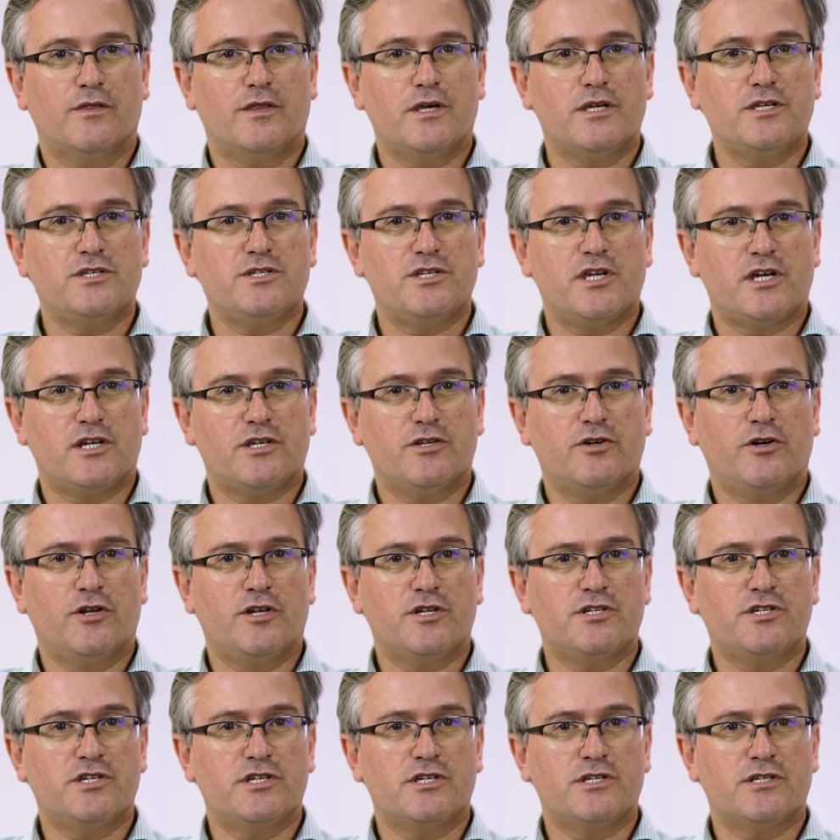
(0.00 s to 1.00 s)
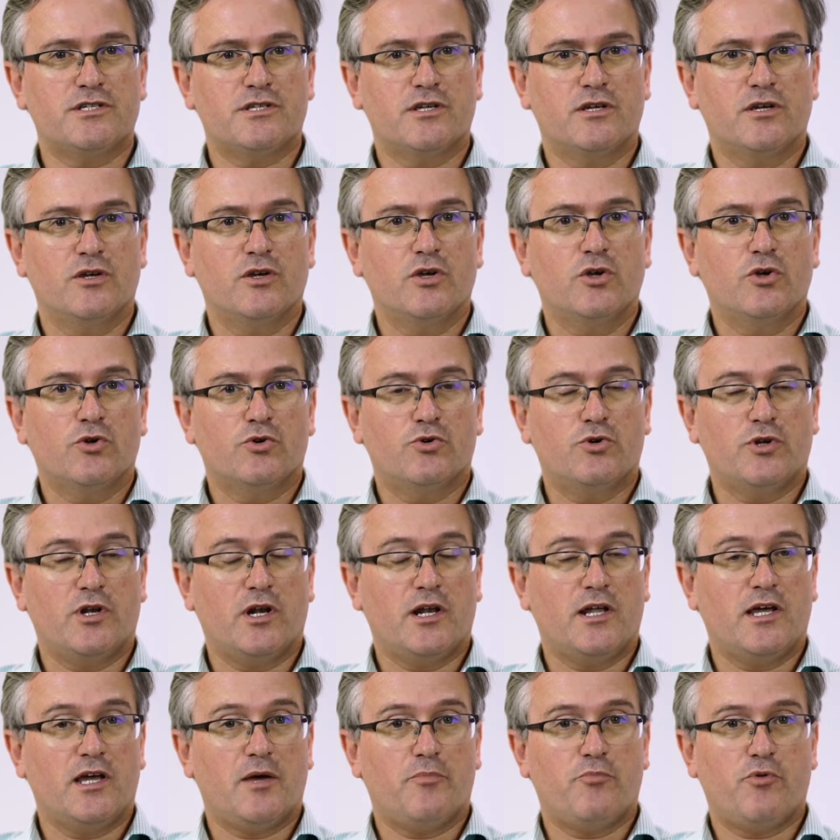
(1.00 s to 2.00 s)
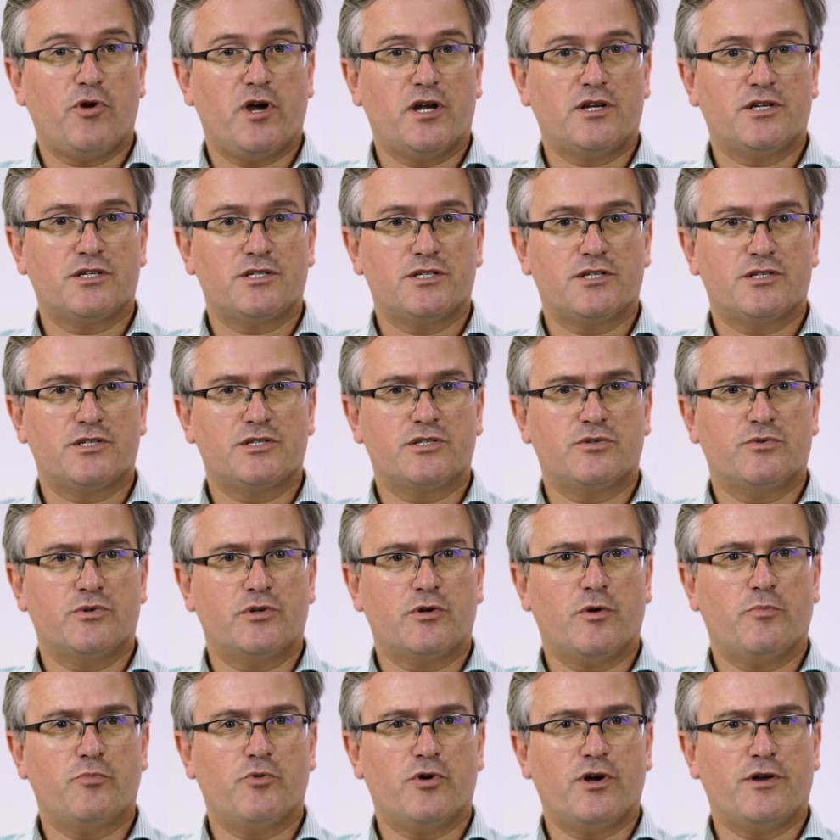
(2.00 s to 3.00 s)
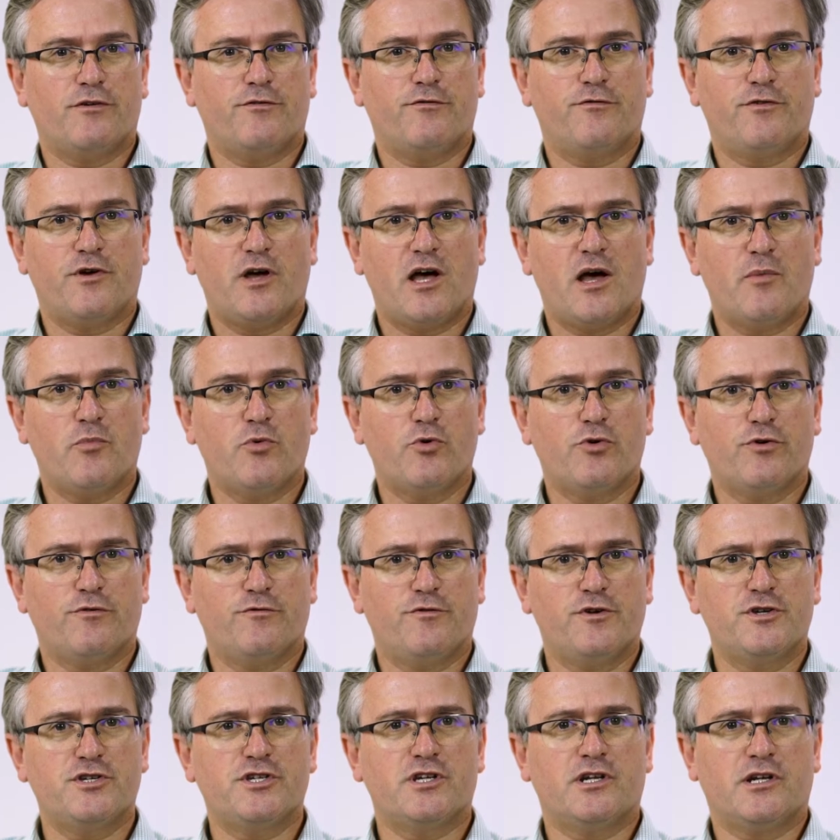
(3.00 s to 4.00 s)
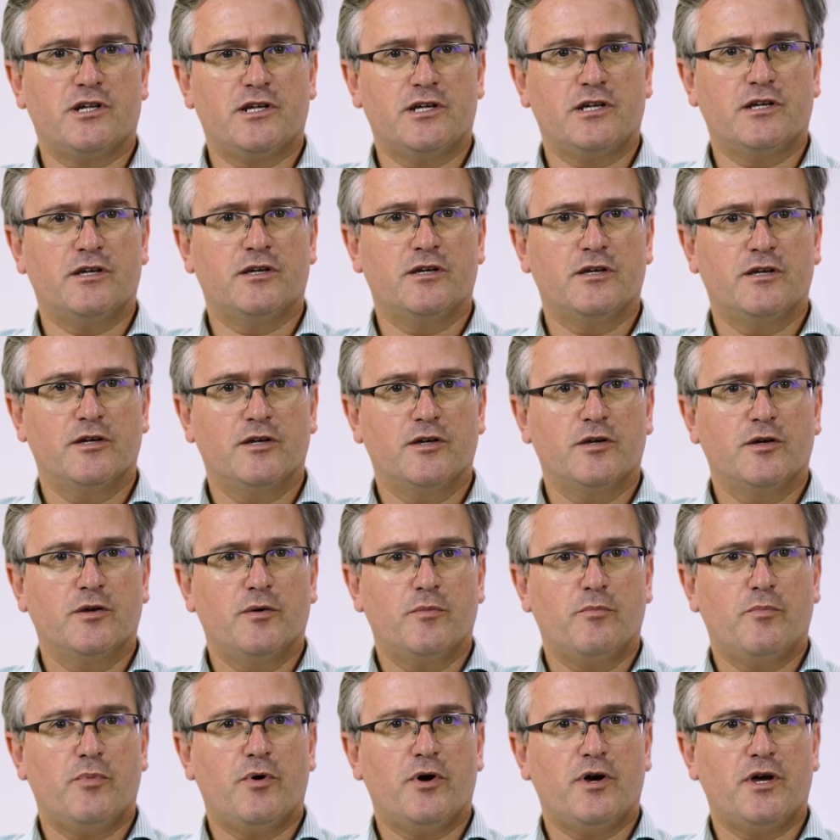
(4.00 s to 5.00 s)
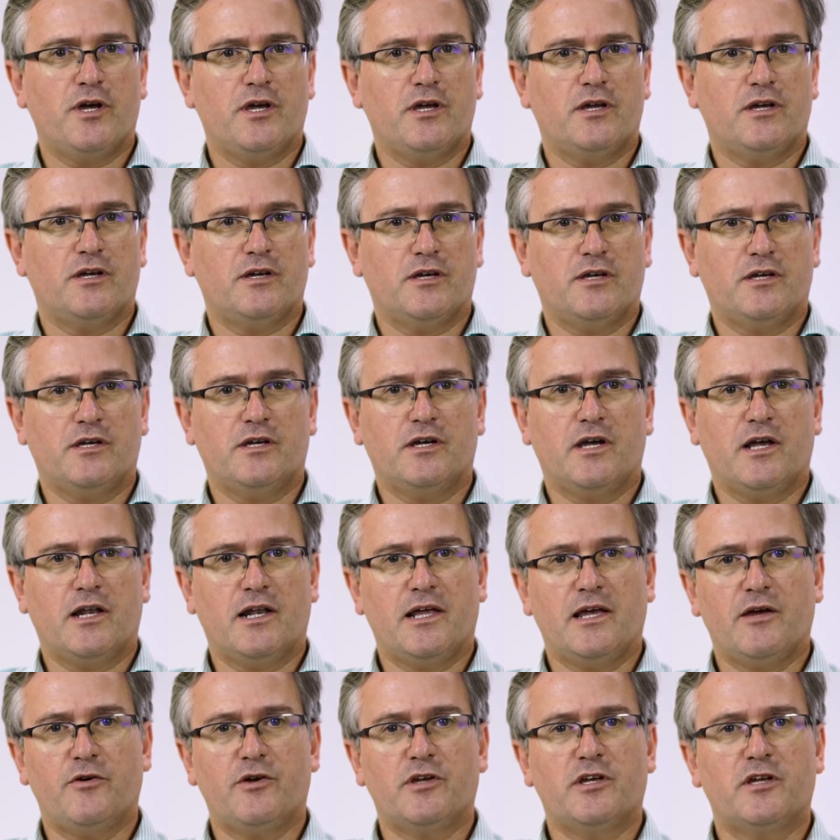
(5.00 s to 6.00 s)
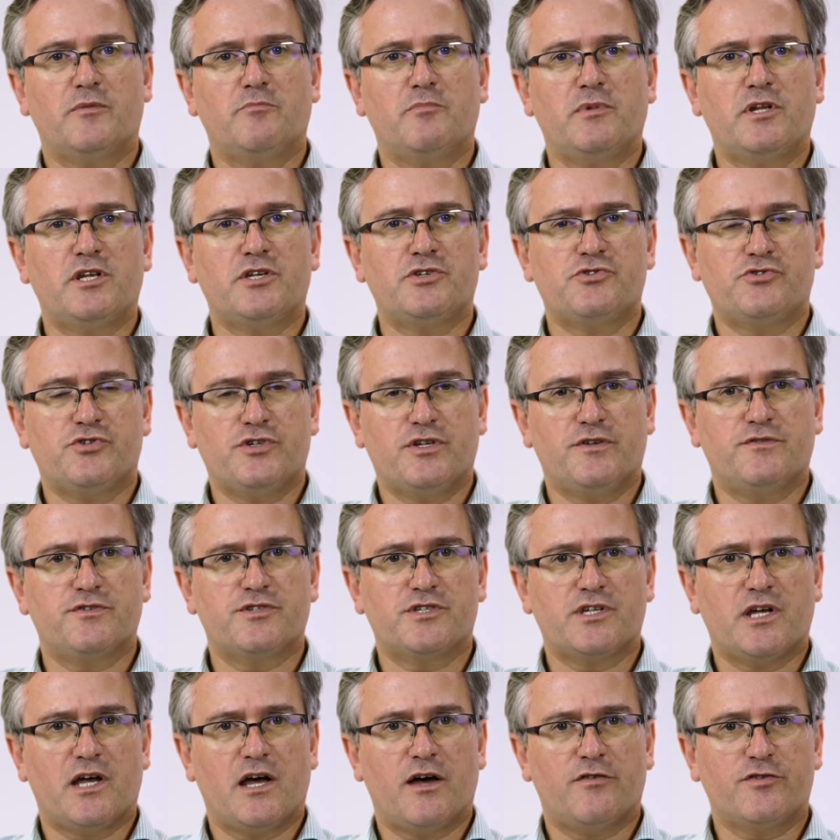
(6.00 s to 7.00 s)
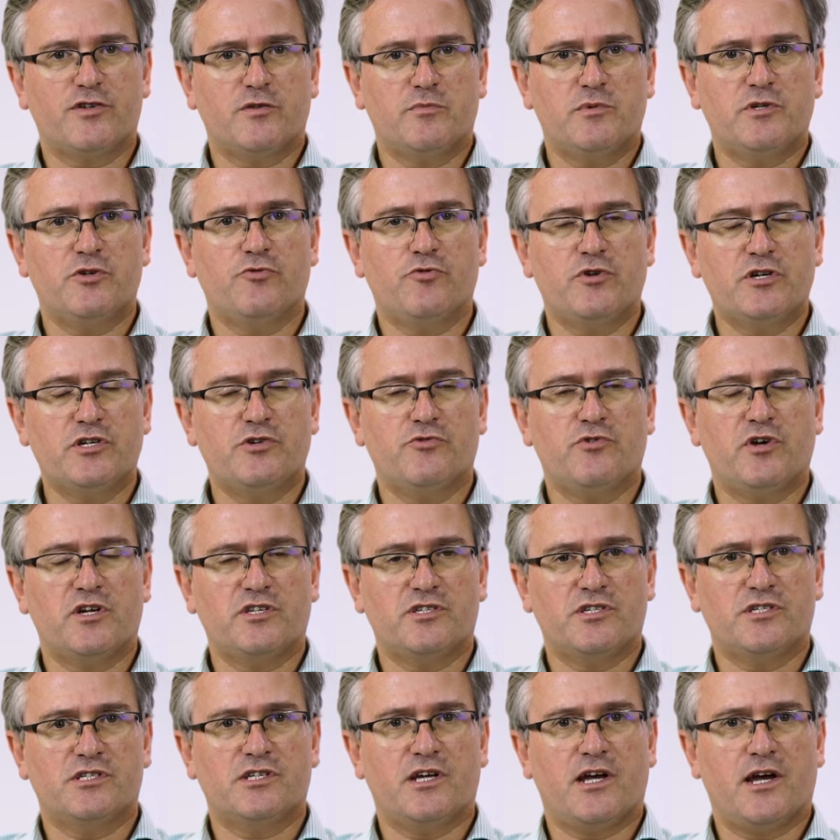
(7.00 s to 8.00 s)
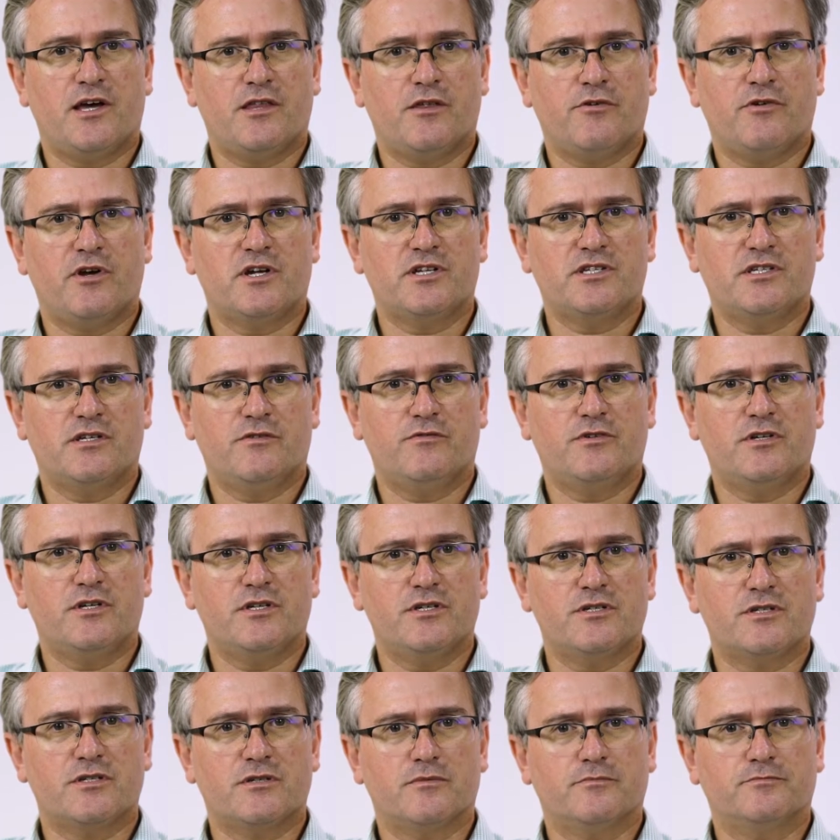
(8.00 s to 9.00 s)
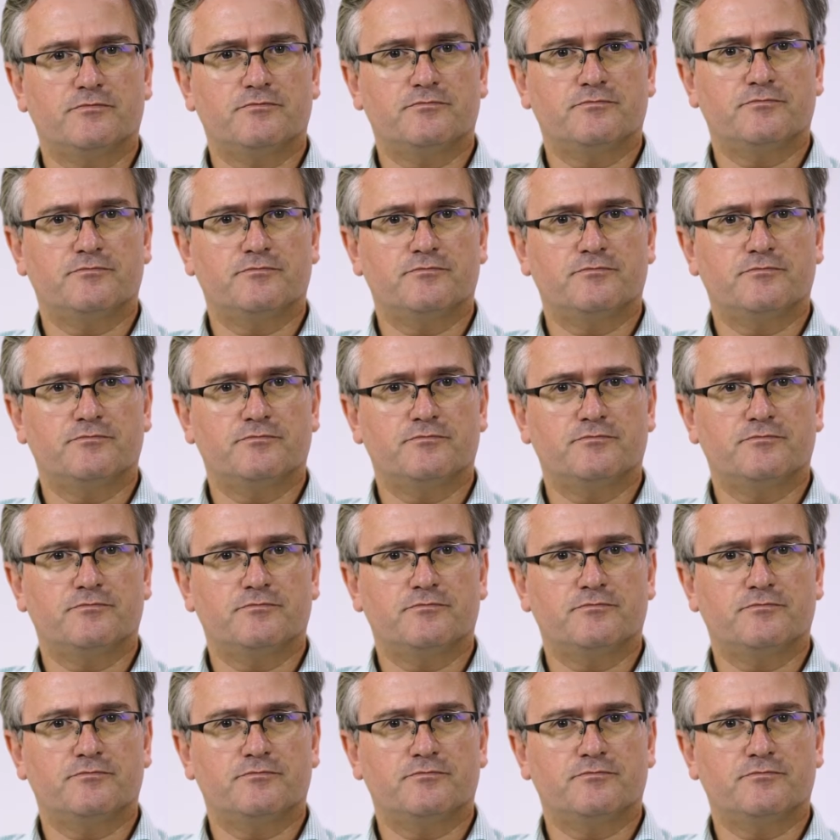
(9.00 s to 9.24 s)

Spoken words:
These technologies could allow practices to operate far more efficiently by allowing administrative staff to be redirected to other activities.